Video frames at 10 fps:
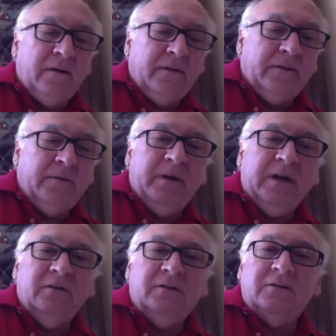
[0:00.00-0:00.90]
the
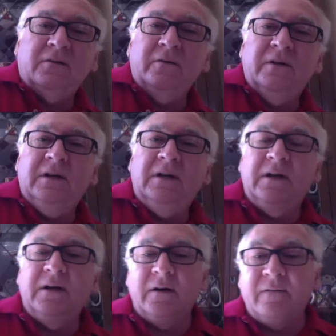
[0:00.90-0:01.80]
main screen
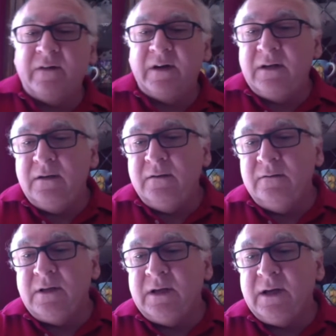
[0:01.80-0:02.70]
here, if I can do
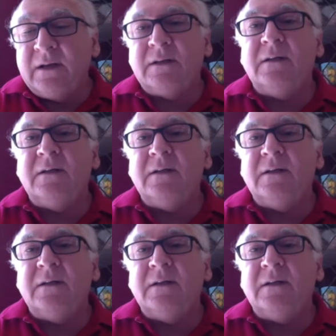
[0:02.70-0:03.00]
that.